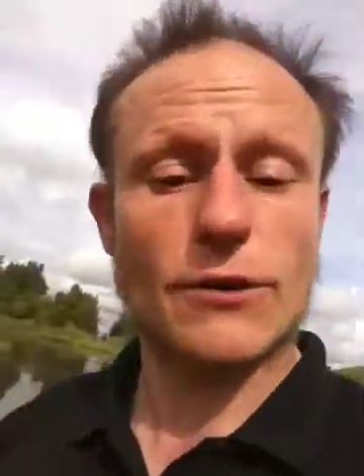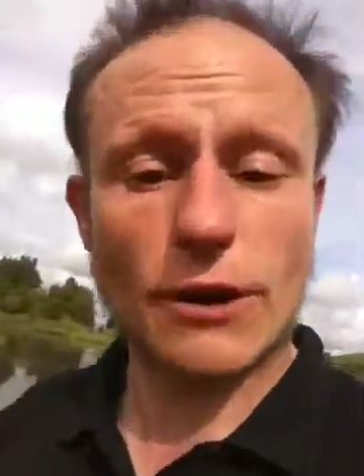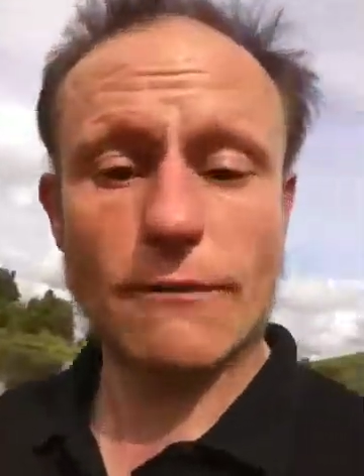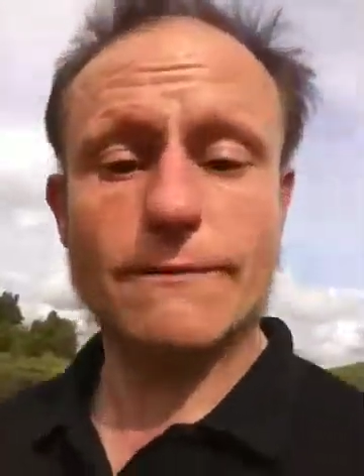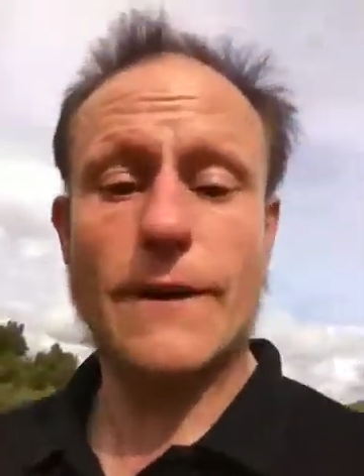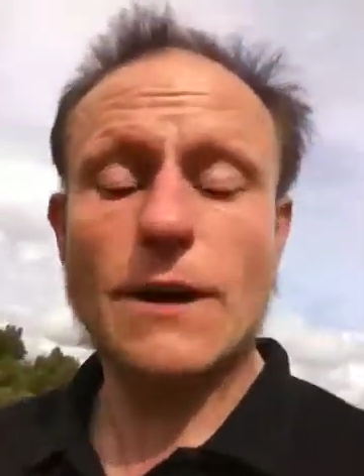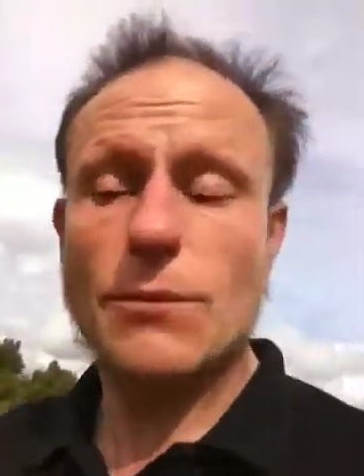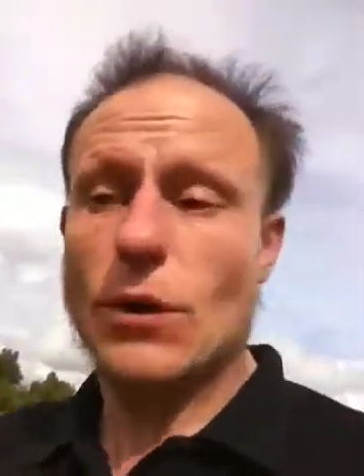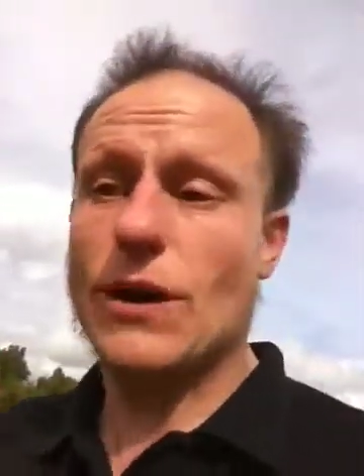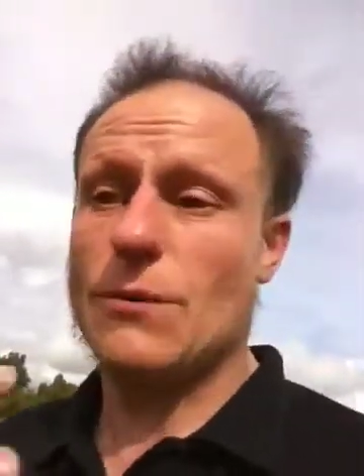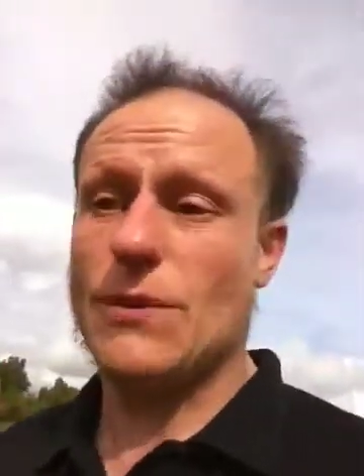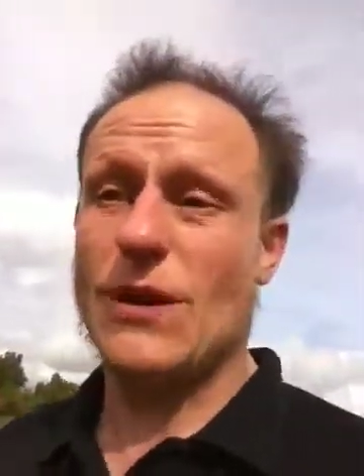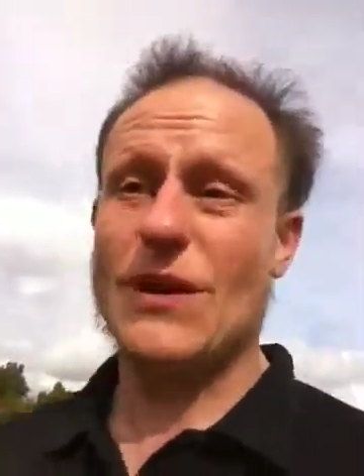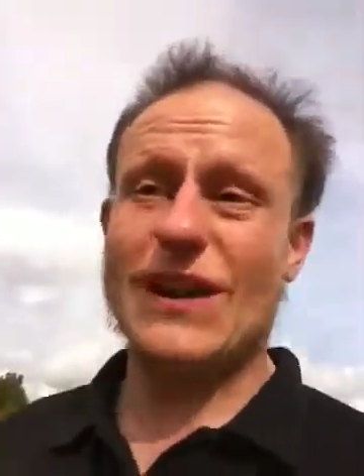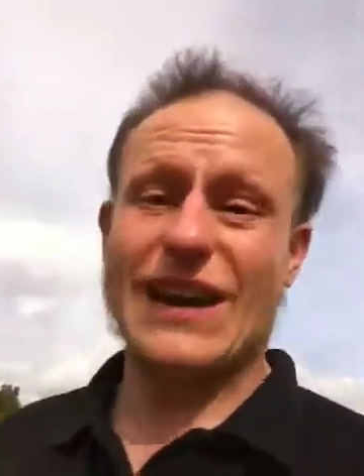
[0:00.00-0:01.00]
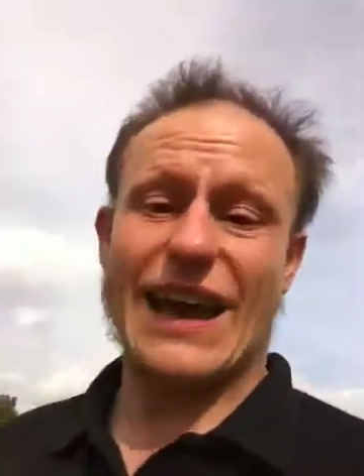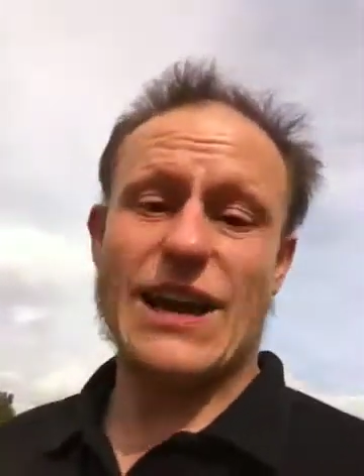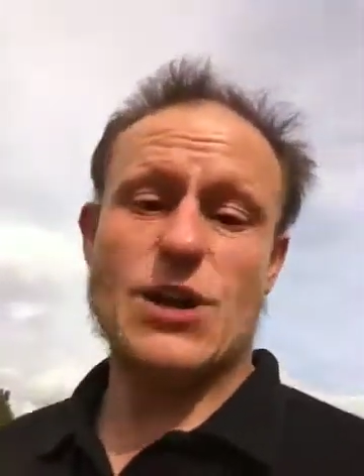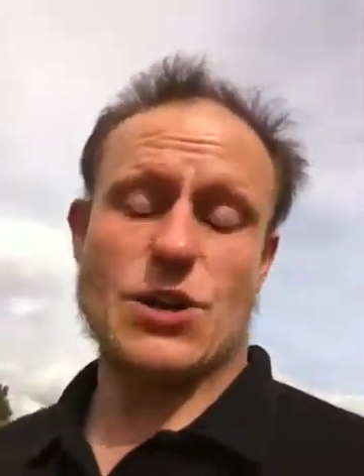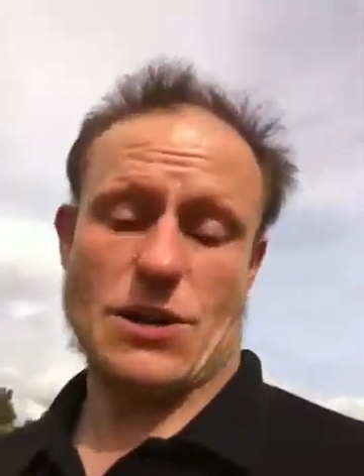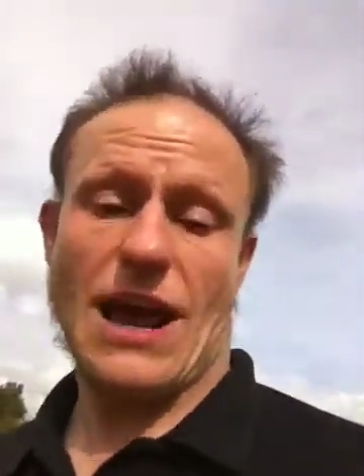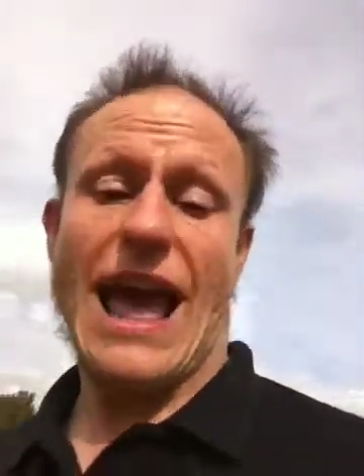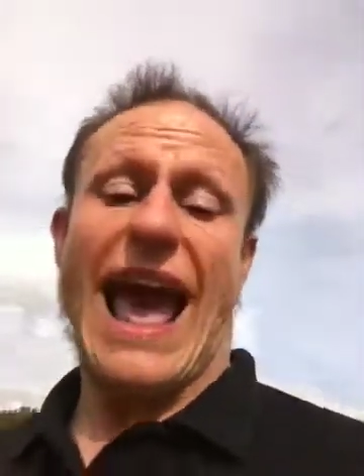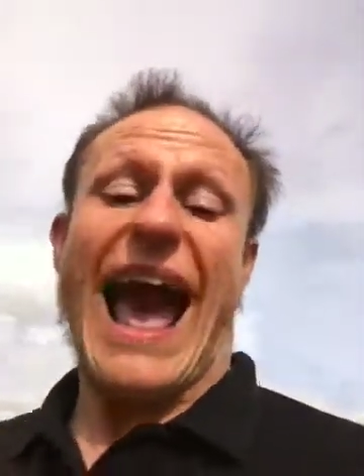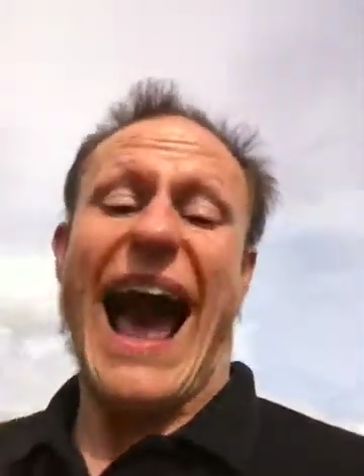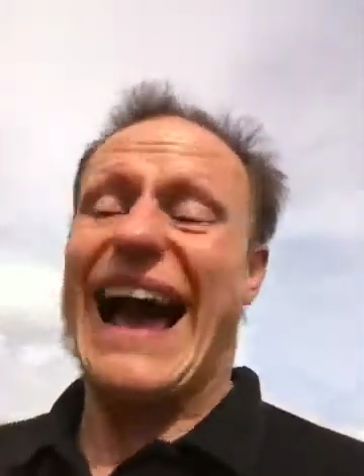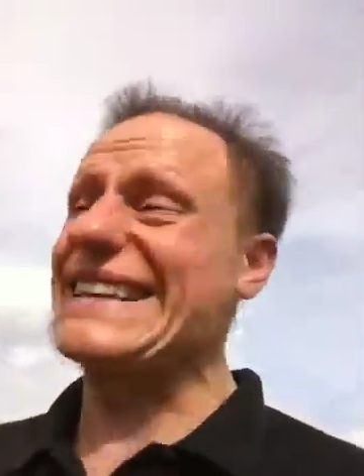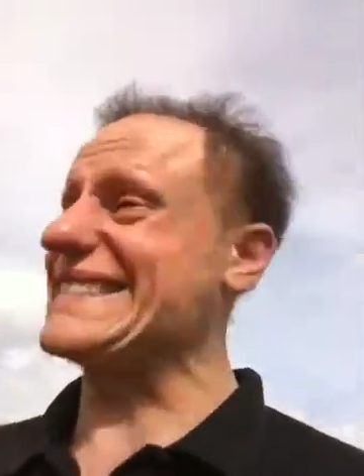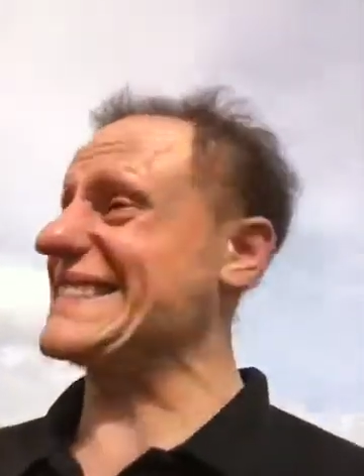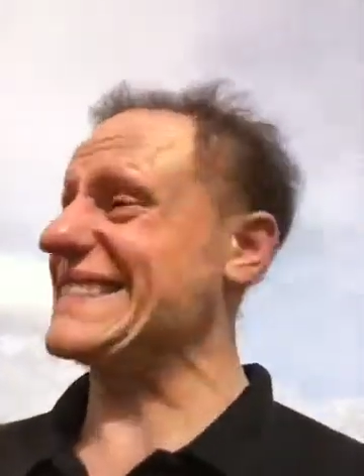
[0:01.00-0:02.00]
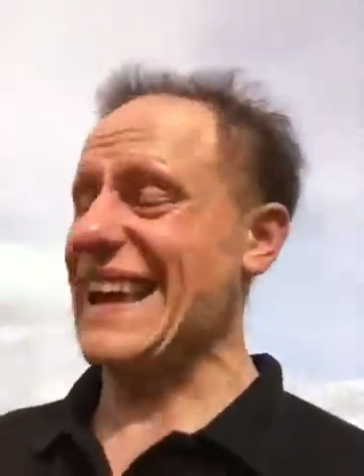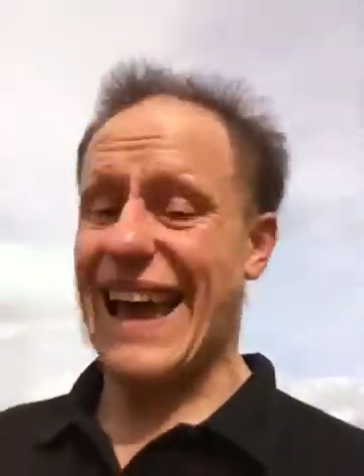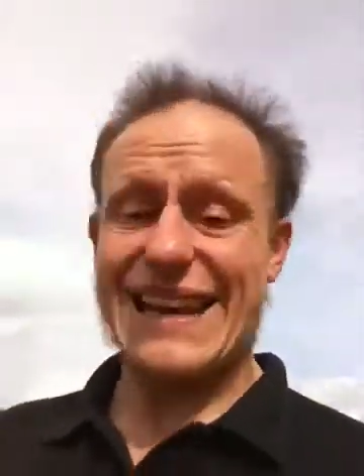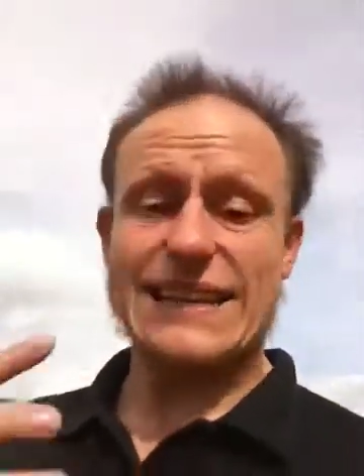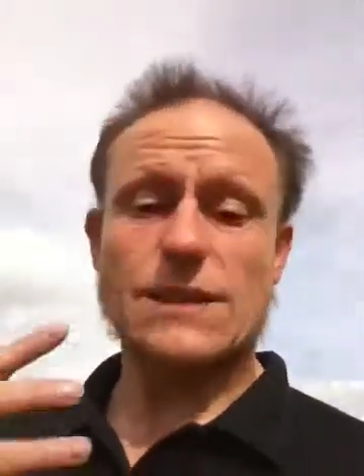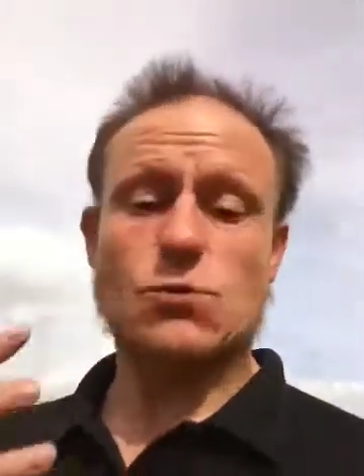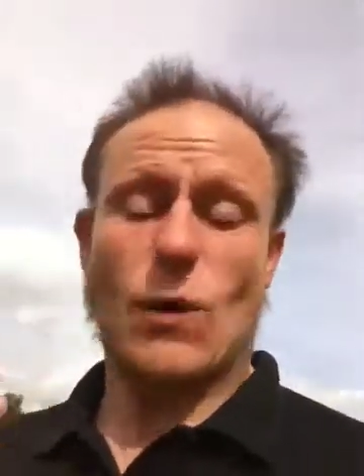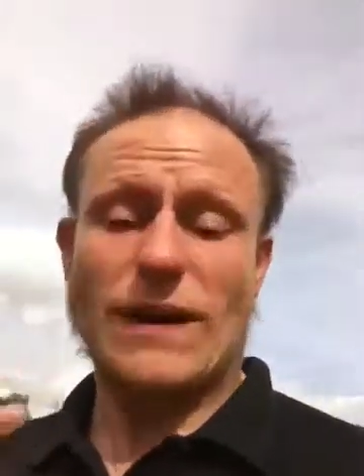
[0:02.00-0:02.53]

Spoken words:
non-verbal communication as signs